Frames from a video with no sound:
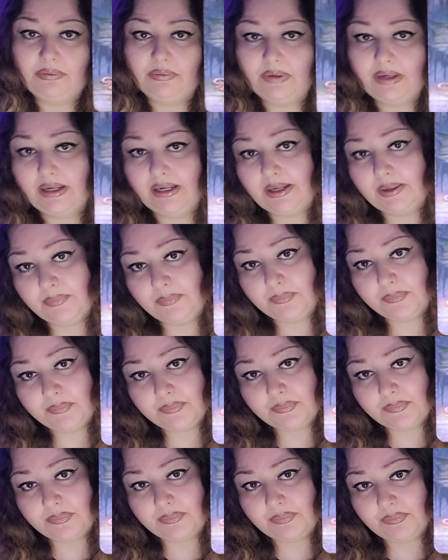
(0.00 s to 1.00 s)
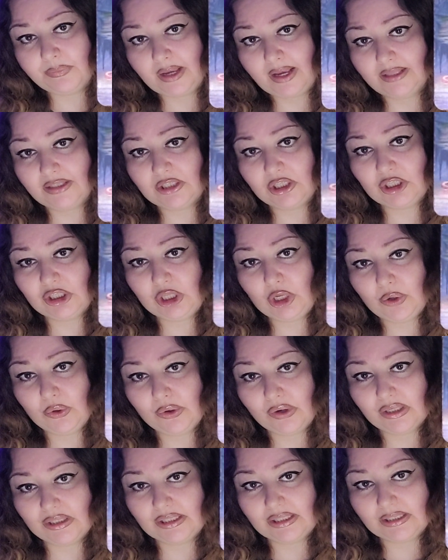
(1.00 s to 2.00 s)
okay? It's
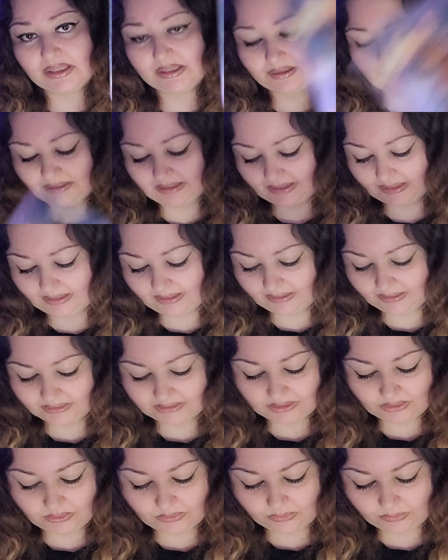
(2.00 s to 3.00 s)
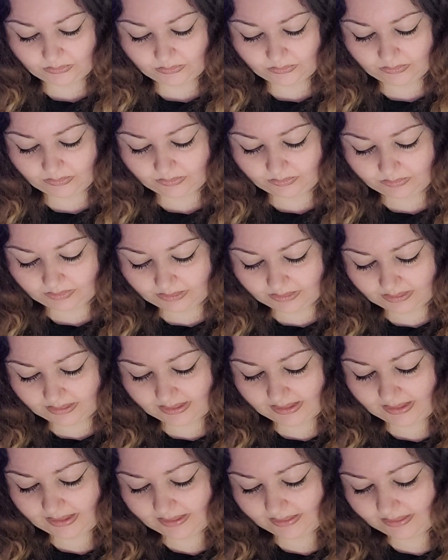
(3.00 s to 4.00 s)
cloaked. So
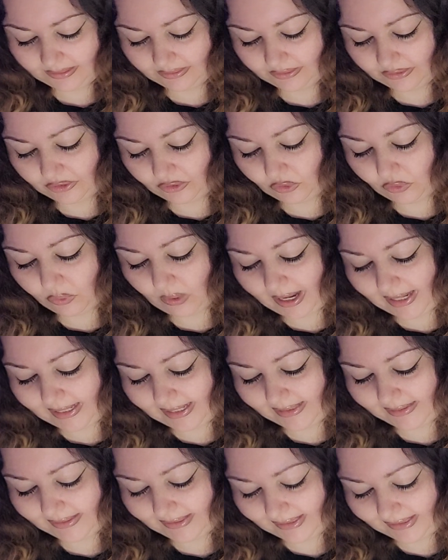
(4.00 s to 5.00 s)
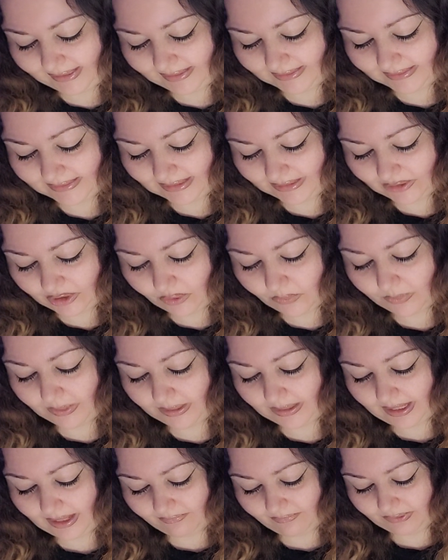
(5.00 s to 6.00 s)
the quiet things that no one
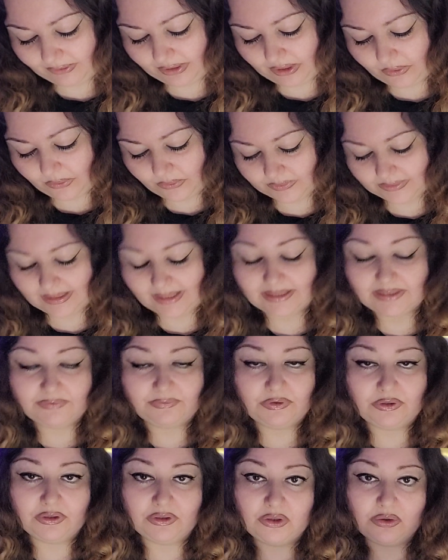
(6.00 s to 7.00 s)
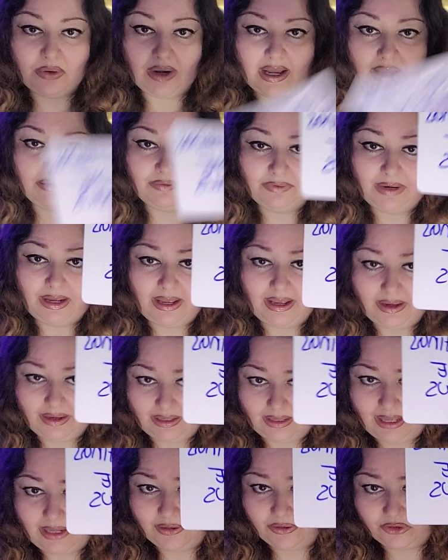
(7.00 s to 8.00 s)
ever knows, that's Virgo
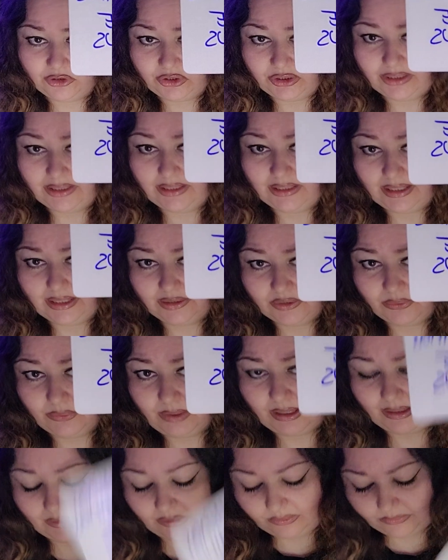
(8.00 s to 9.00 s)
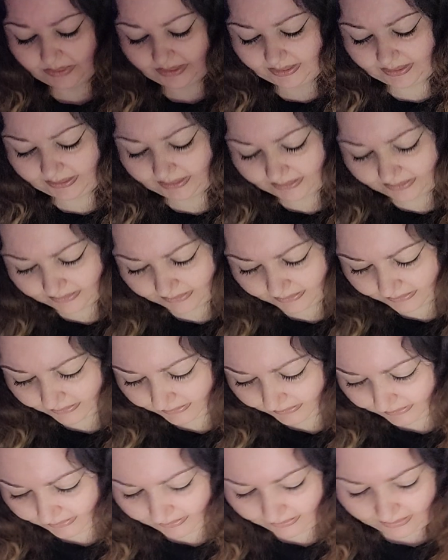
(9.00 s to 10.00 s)
energy as well, okay?
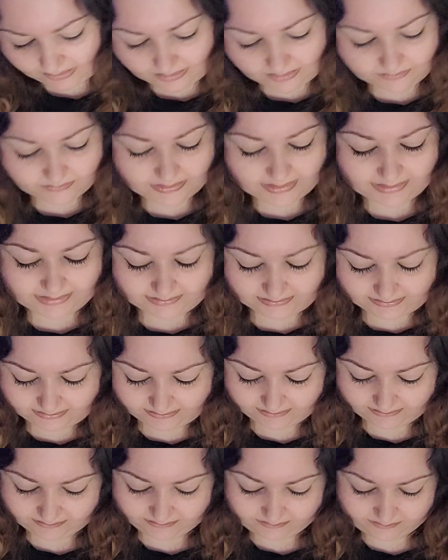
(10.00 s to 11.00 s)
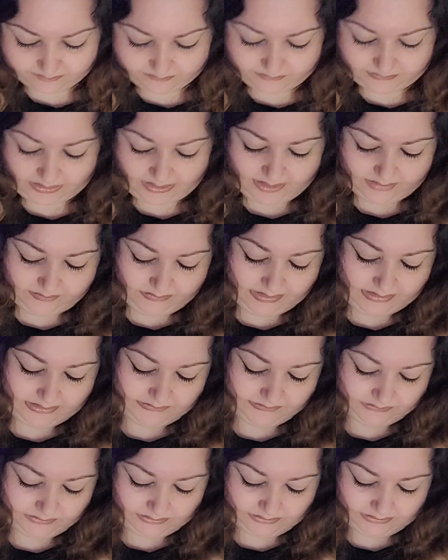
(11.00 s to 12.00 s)
All right. Advice
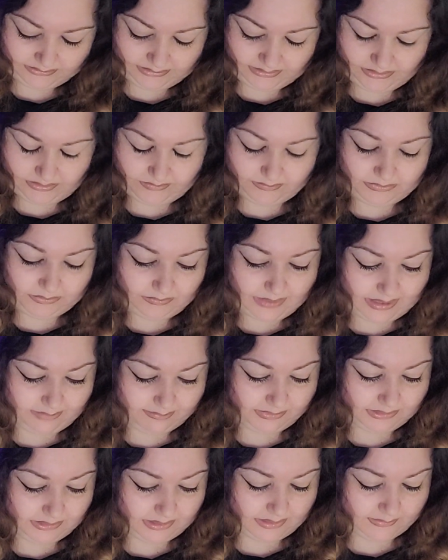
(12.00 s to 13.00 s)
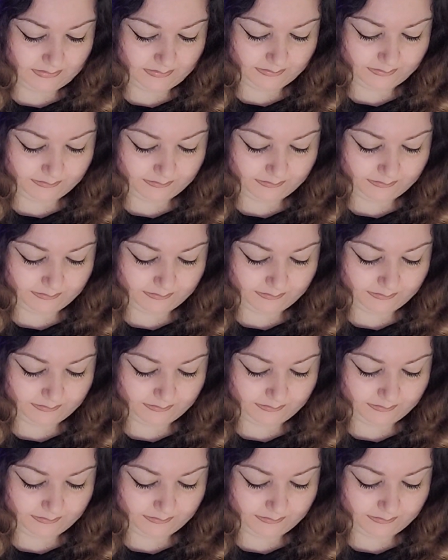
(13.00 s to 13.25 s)
for the Leo, I'm gonna wrap it up.